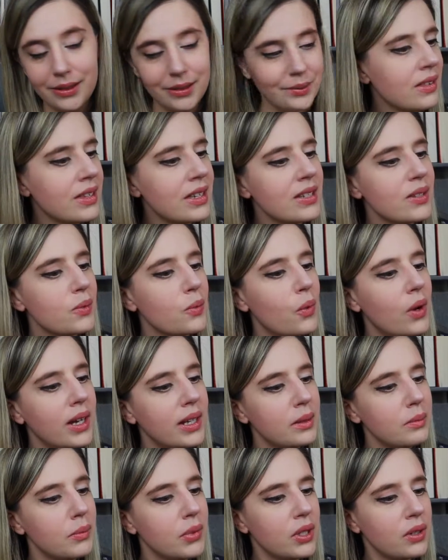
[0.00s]
This
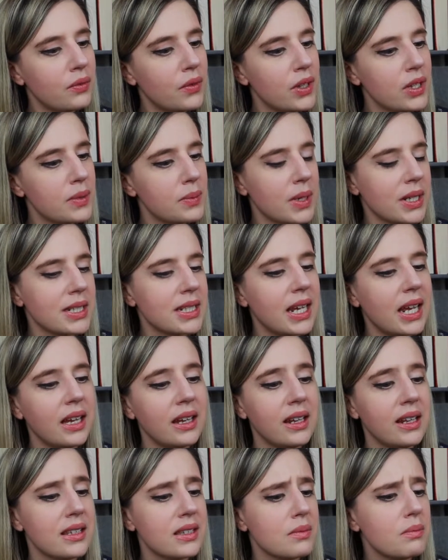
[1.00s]
one beautiful
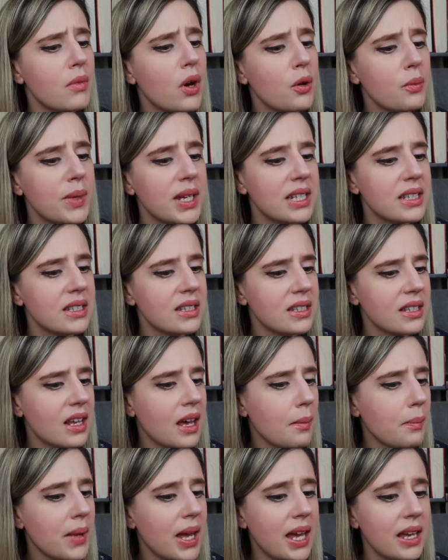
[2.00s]
spontaneous moment
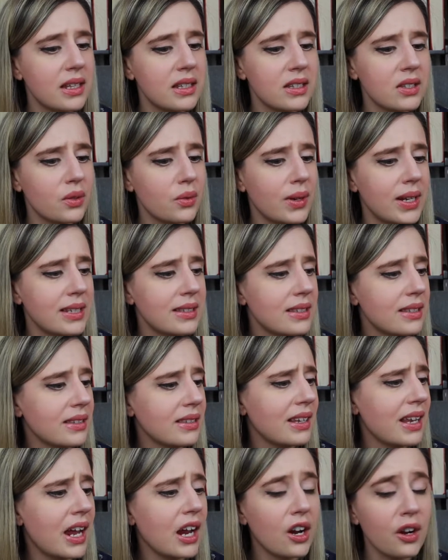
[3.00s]
upends Grace's
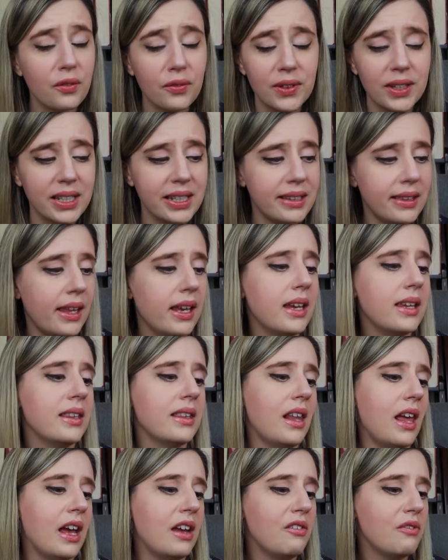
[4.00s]
carefully laid
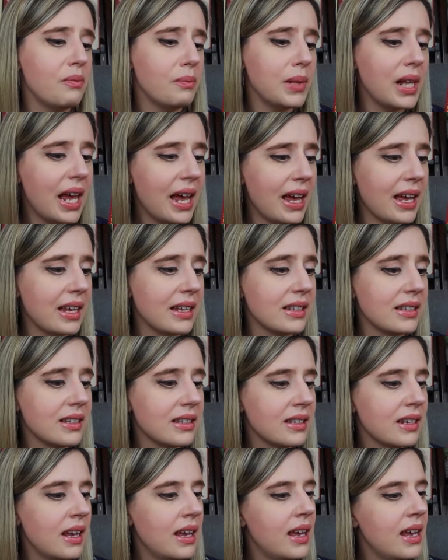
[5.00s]
life
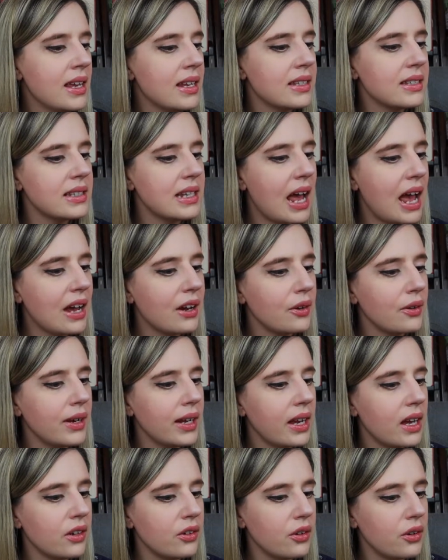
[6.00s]
plans.
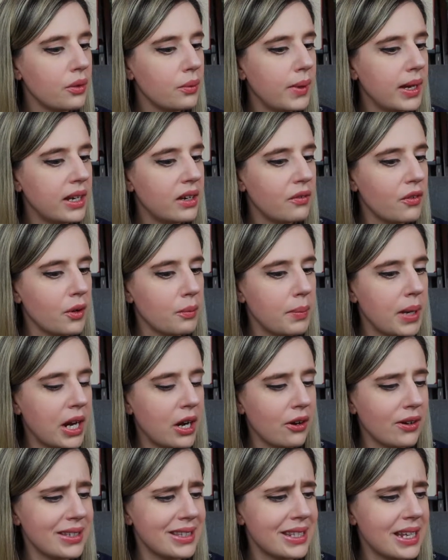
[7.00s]
Staggering under the weight of her
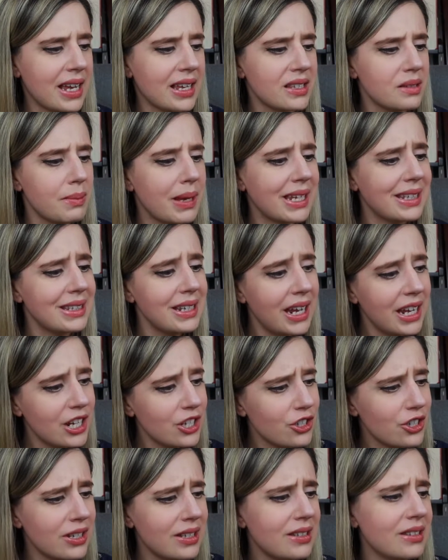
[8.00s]
parents'
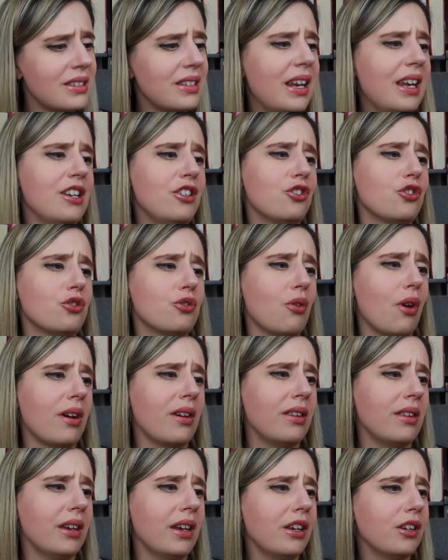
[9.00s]
expectations, a
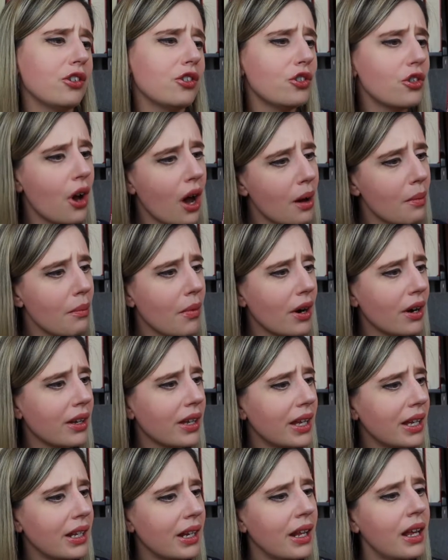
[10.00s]
struggling job
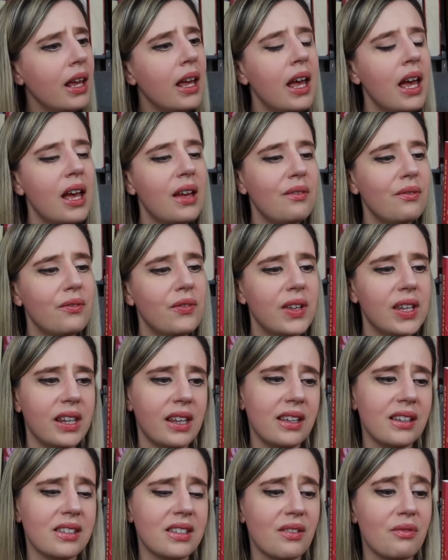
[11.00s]
market, and
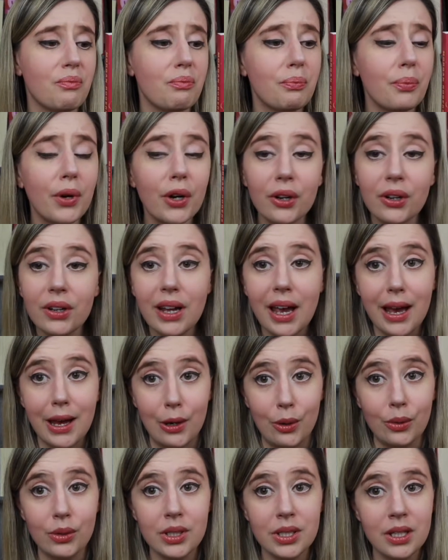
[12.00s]
feelings of
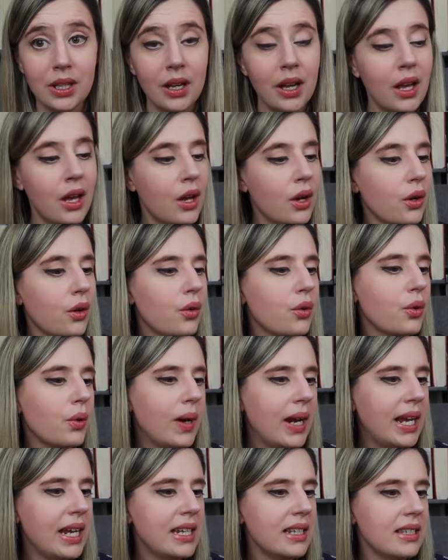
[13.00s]
burnout,
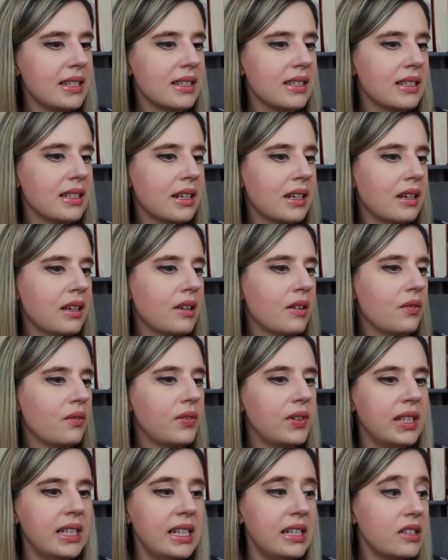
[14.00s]
Grace
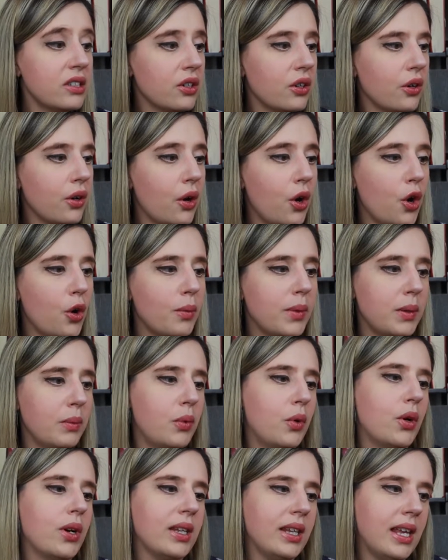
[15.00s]
flees her home in
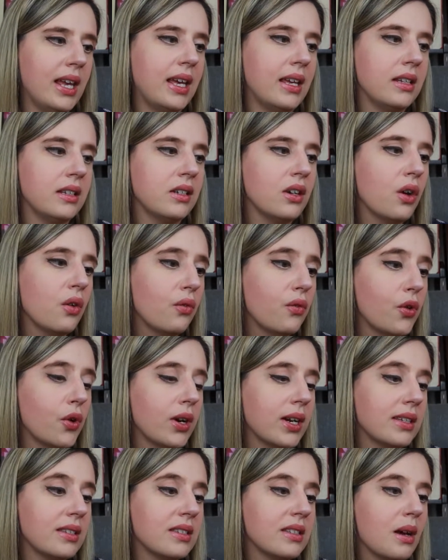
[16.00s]
Portland for
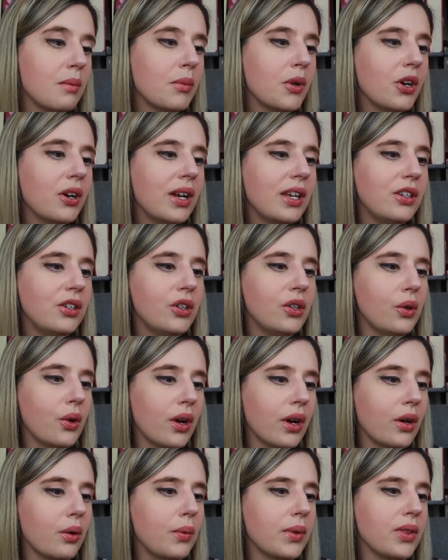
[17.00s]
a summer in New
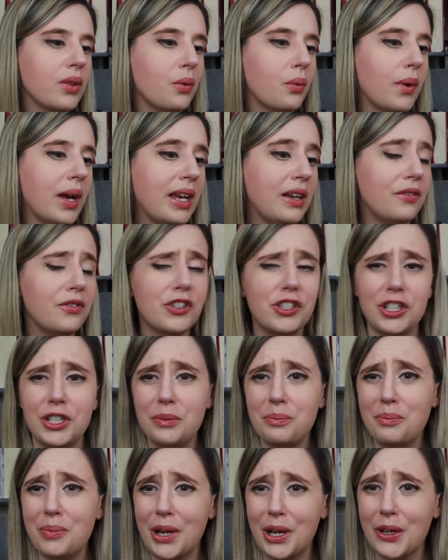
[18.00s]
York with the wife she
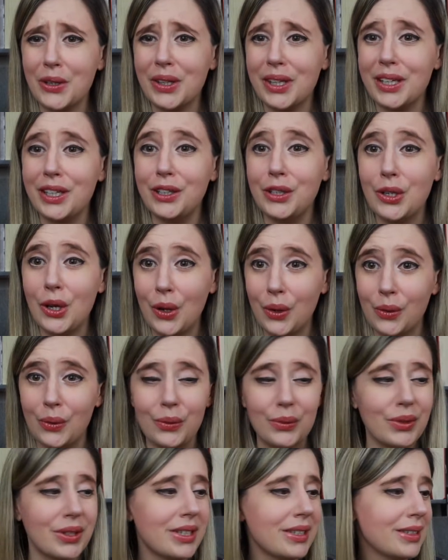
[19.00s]
barely
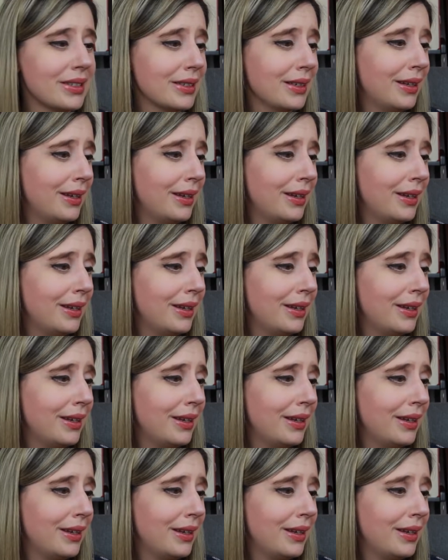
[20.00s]
knows.